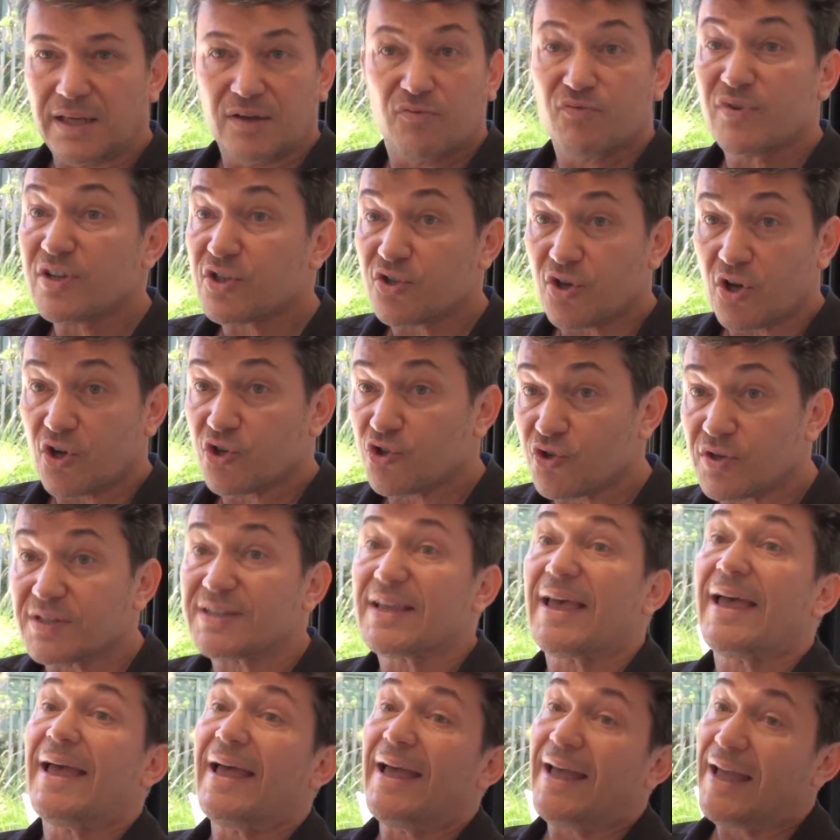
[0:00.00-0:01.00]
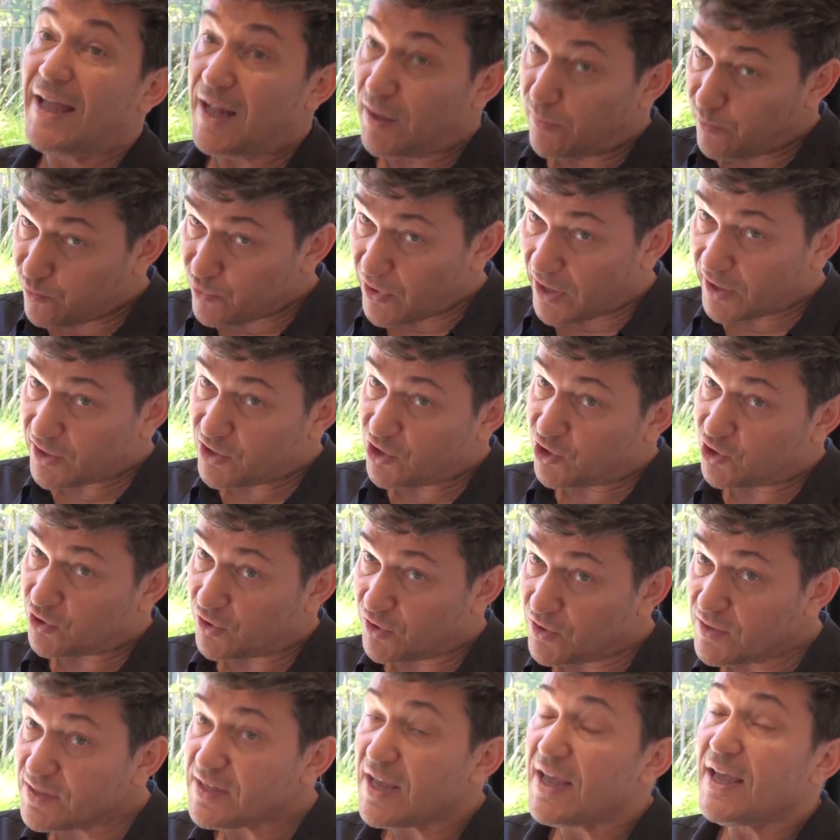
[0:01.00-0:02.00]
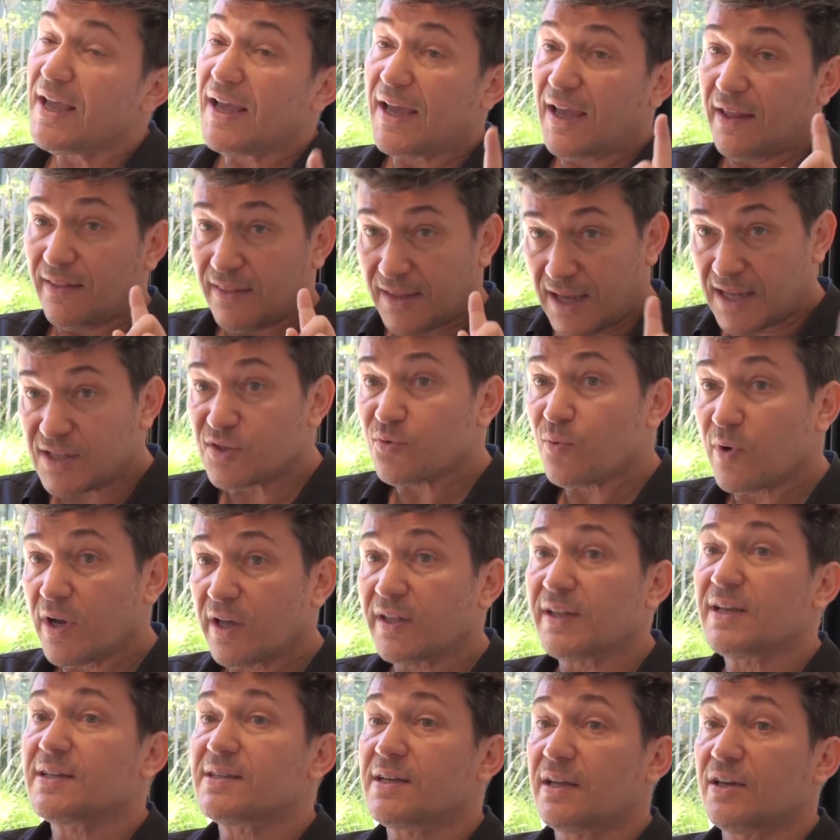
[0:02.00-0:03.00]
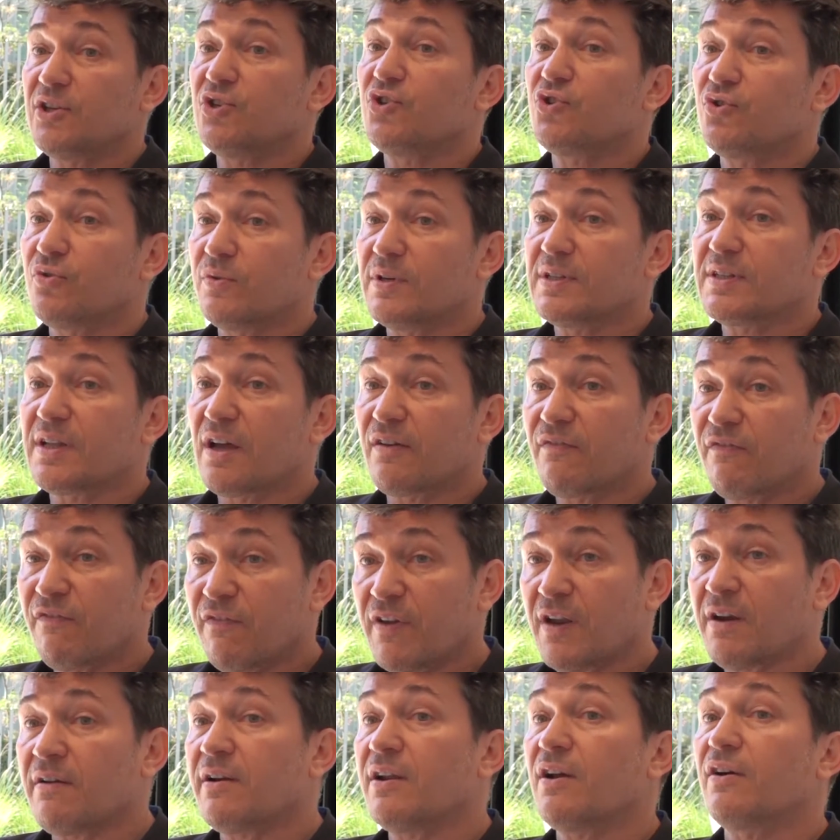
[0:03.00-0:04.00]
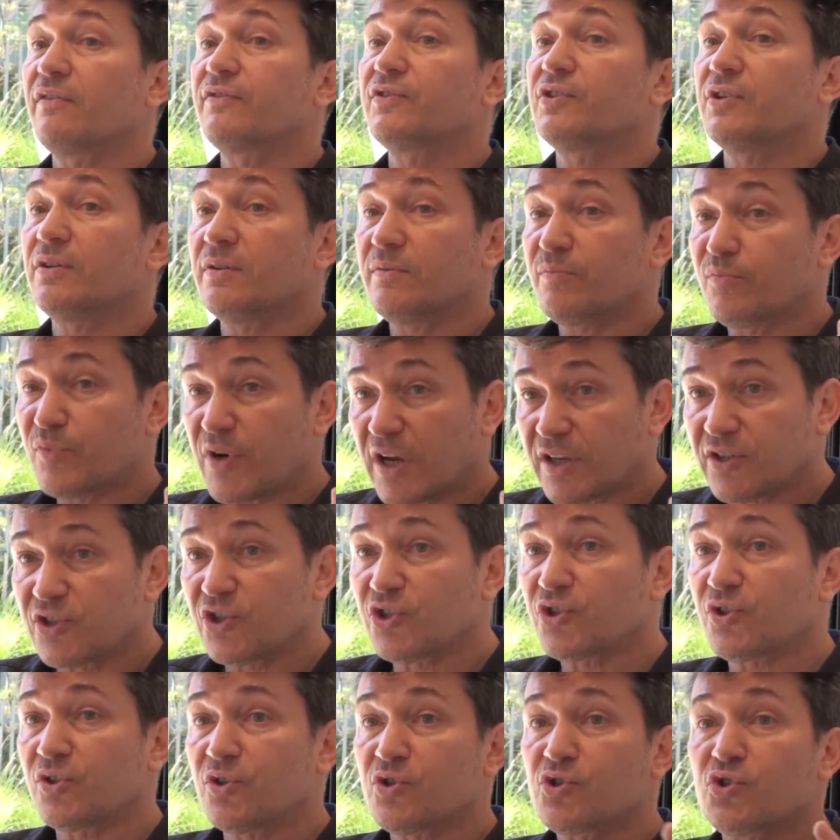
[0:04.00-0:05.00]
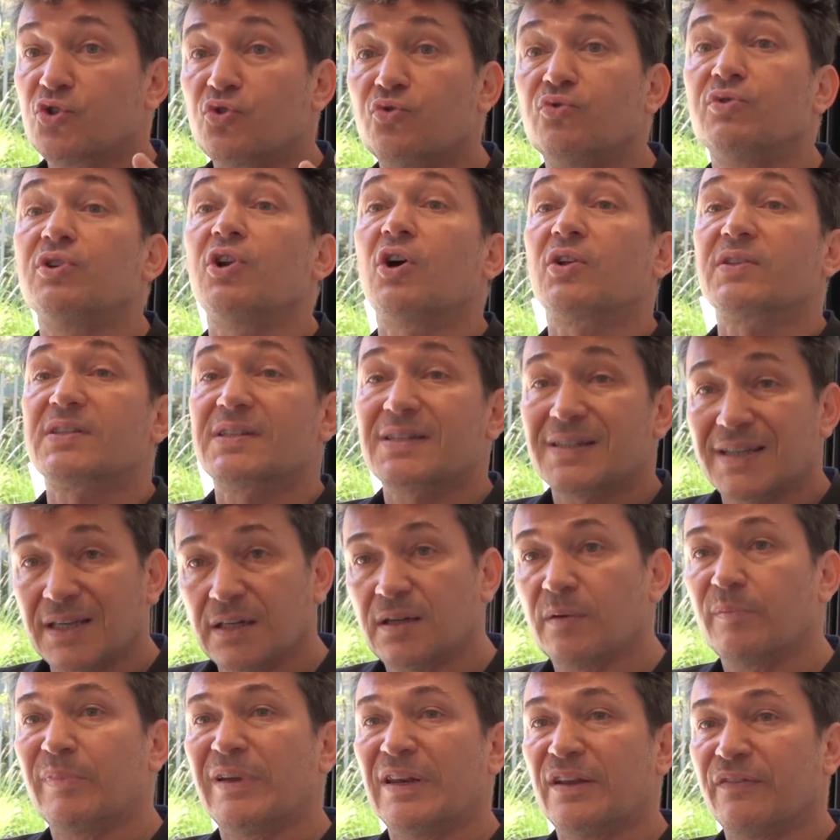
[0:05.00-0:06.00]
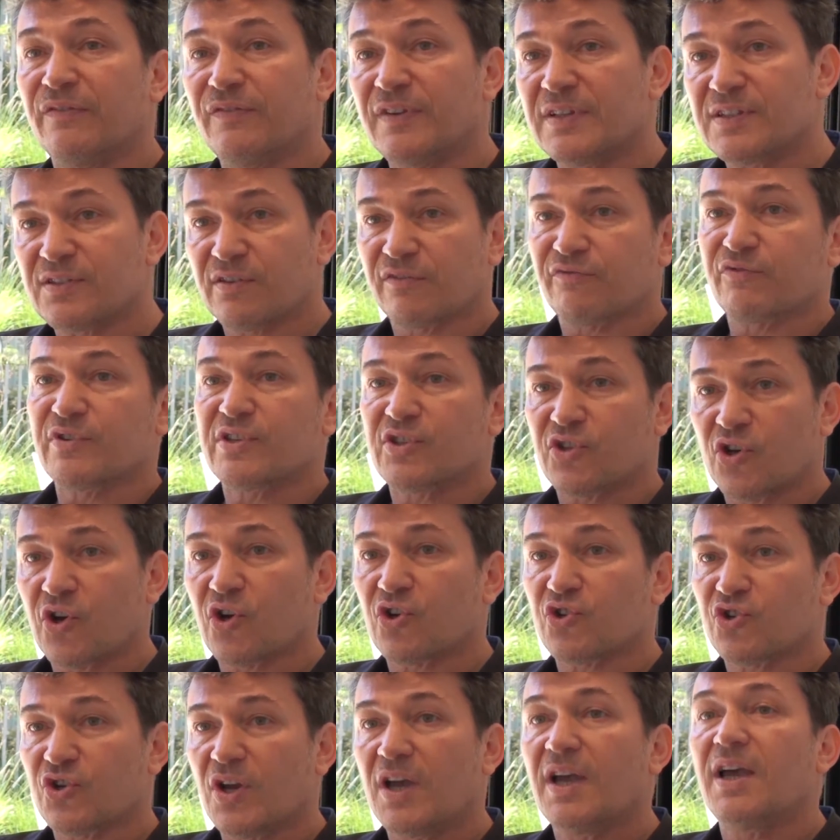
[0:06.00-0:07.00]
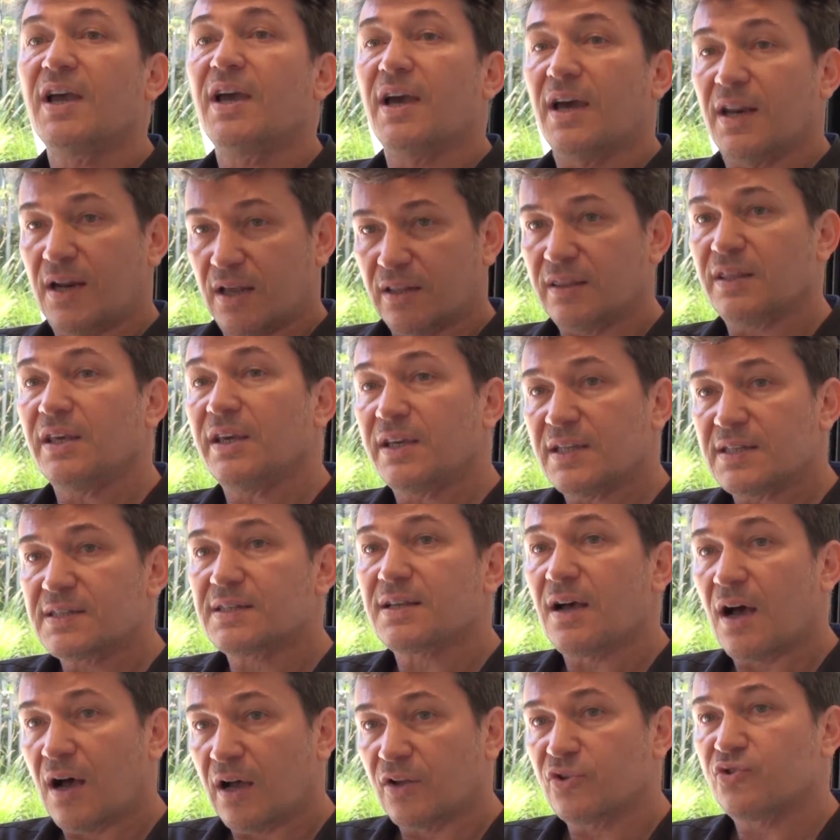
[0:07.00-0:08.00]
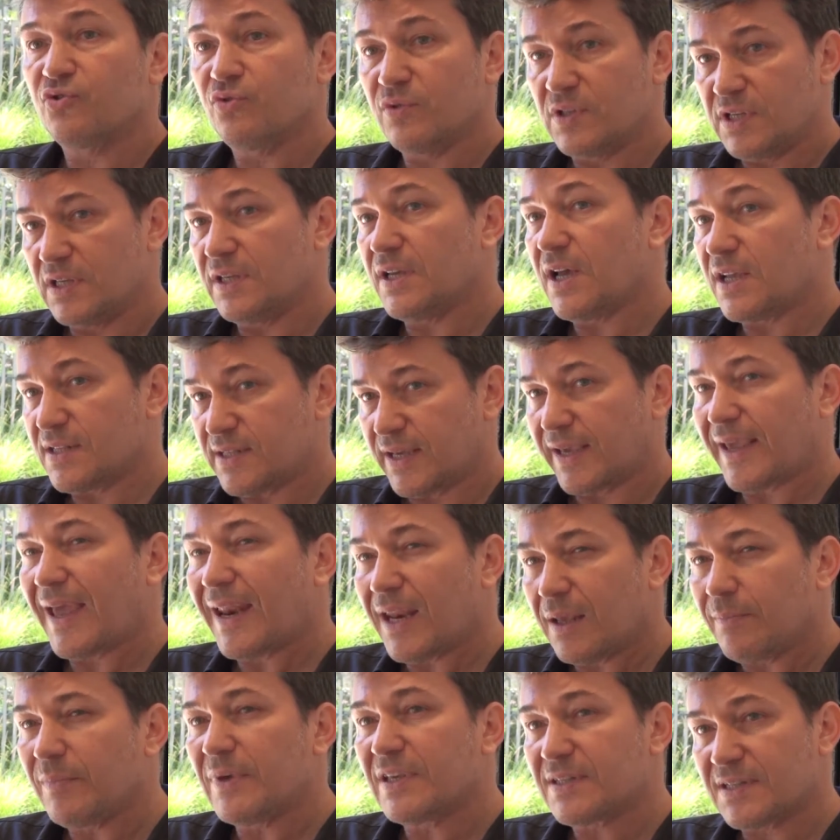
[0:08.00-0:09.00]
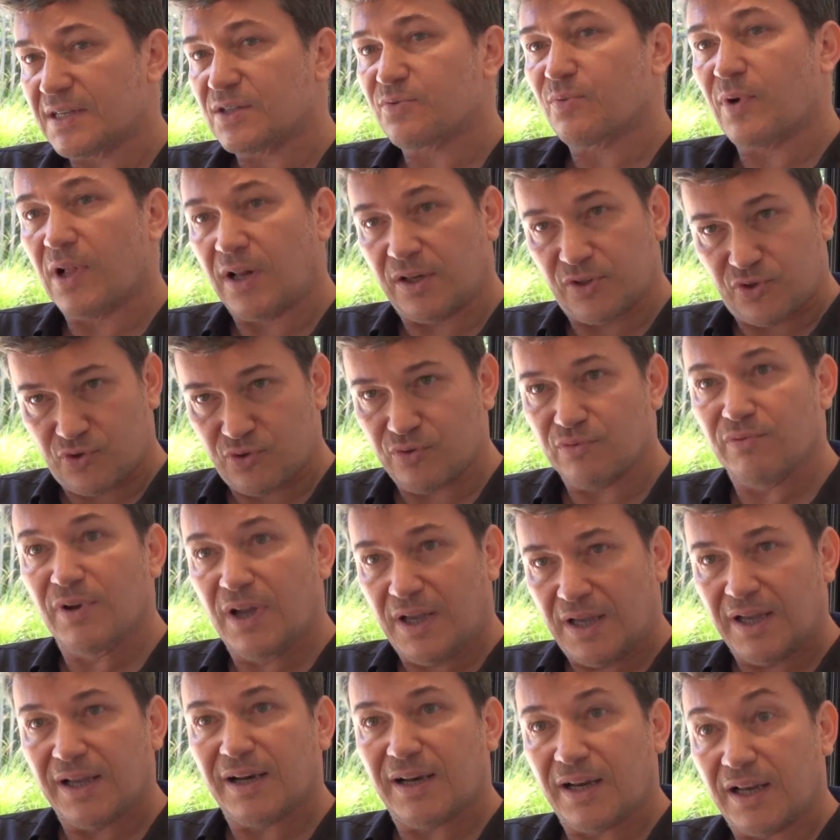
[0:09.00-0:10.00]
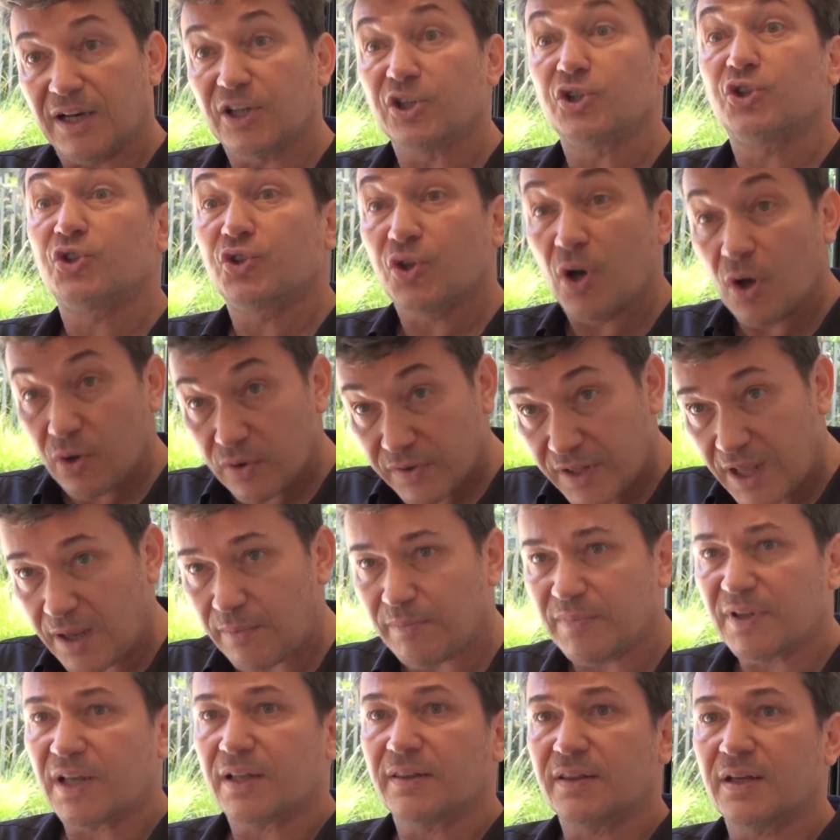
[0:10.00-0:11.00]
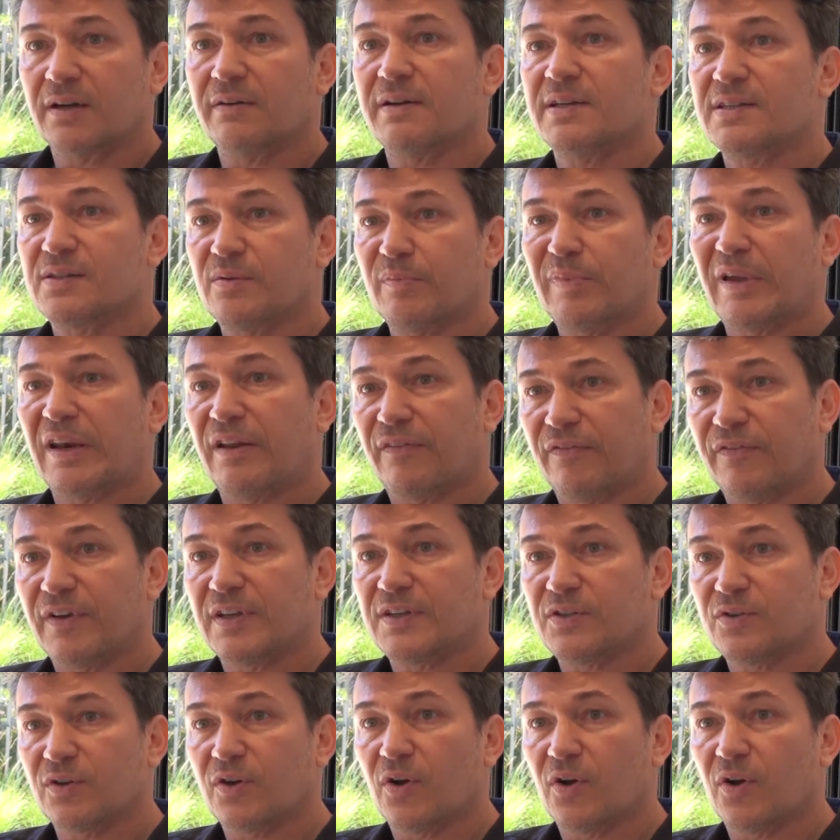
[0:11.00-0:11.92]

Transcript: Researchers help practitioners, and that's where there's an issue, is that very often practitioners do not see the benefits of research, and I think it's our duty as academics as well to clearly show them that there is a benefit.